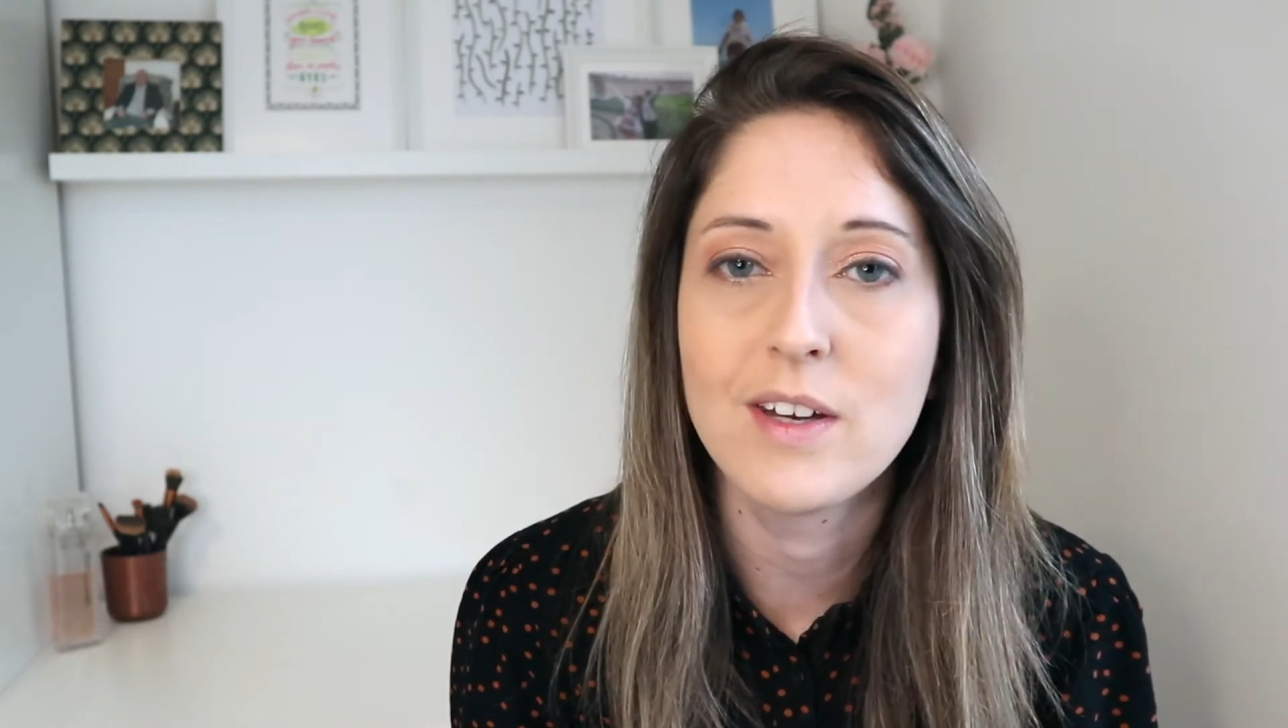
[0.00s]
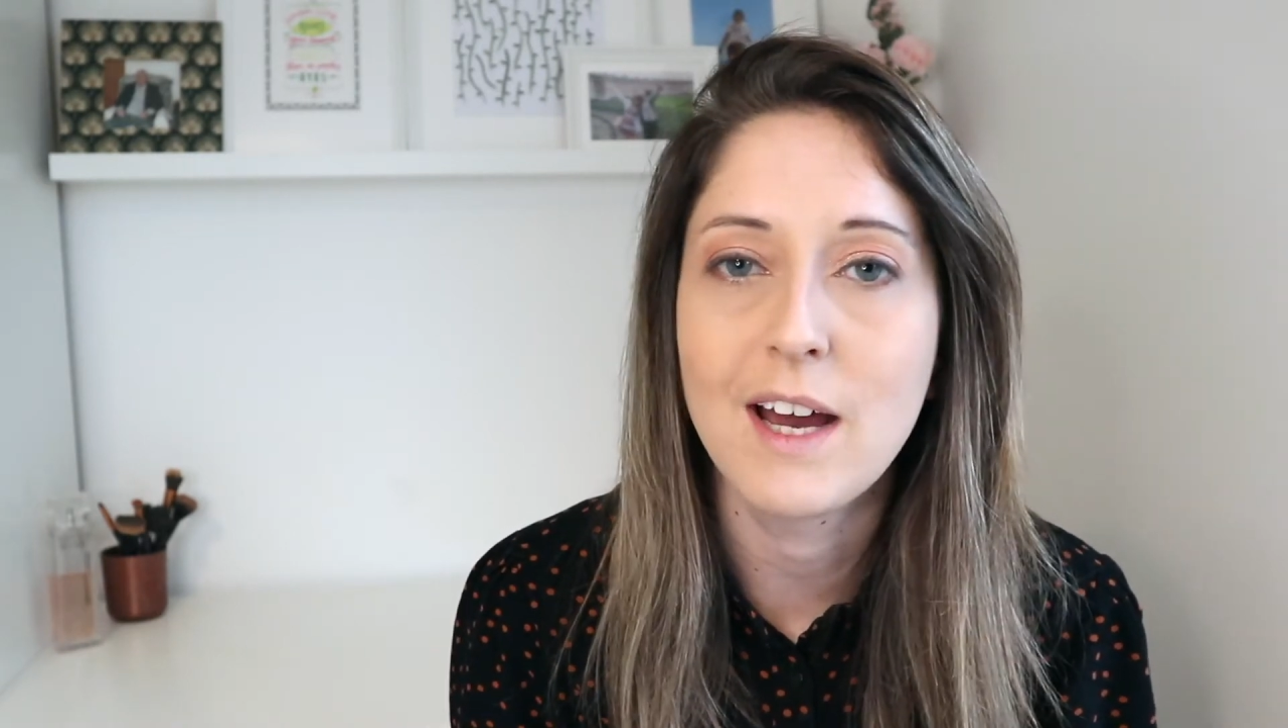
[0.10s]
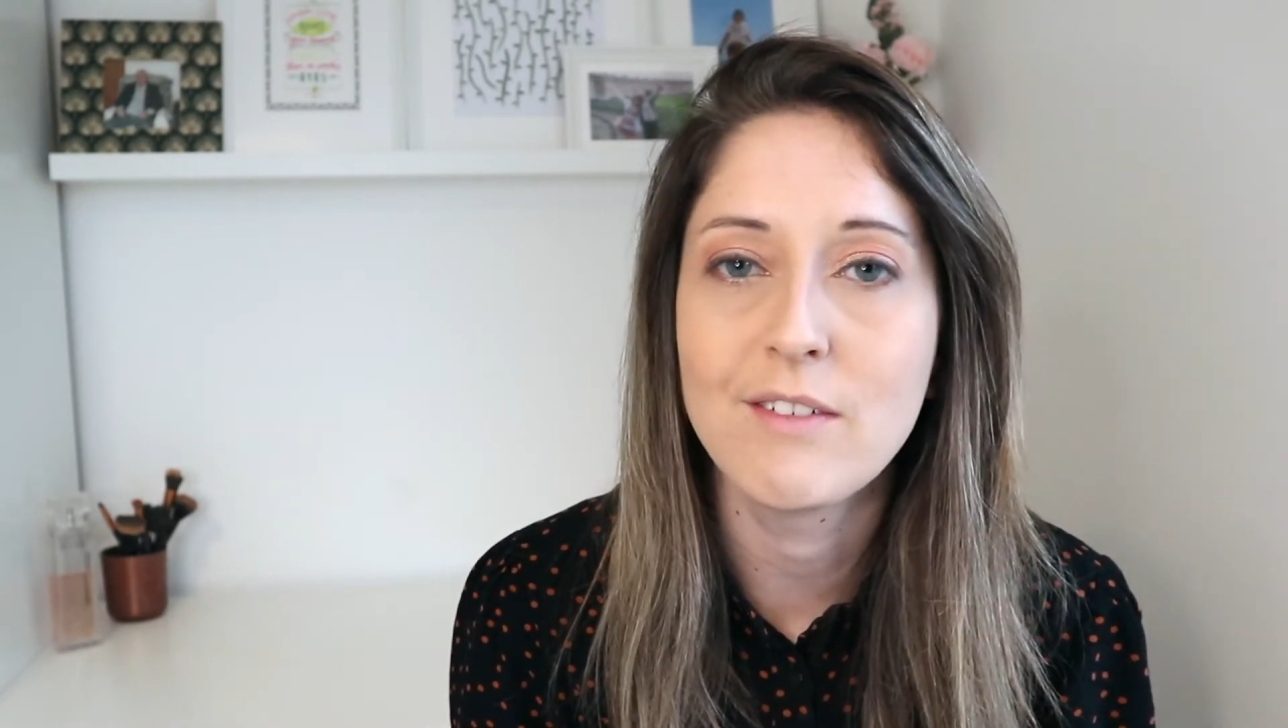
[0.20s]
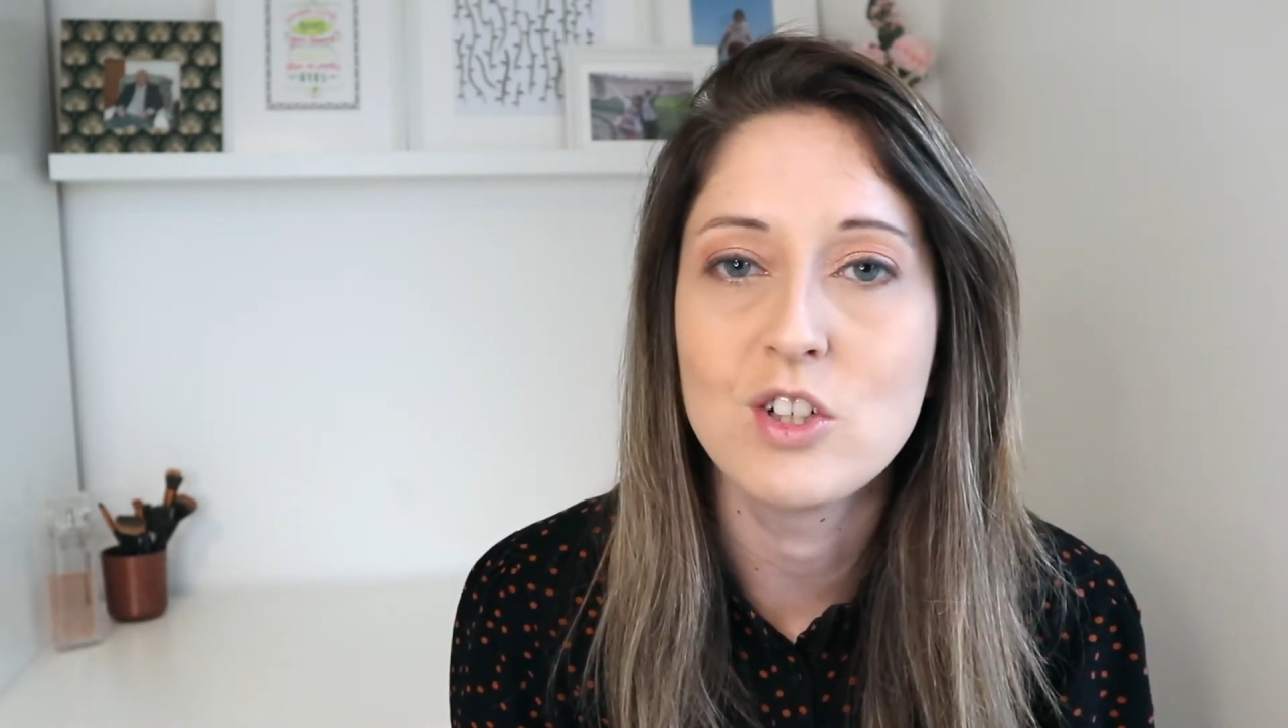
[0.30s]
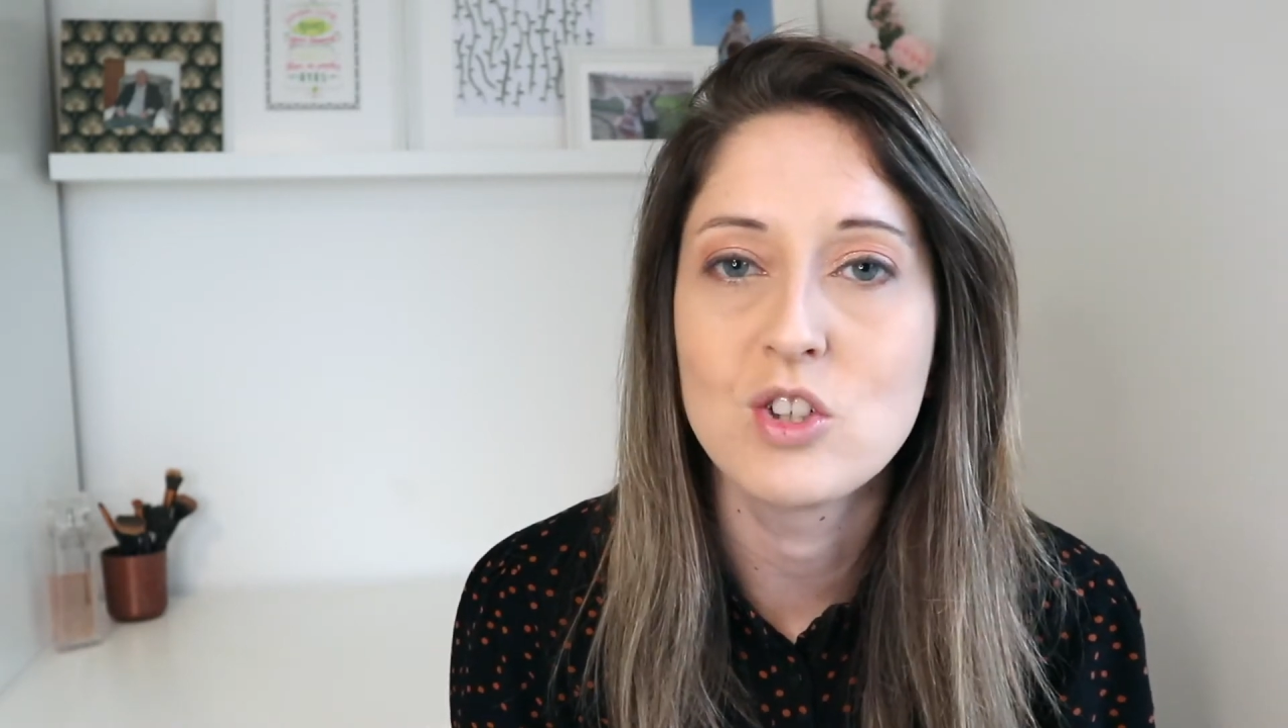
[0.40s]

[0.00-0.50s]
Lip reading: having to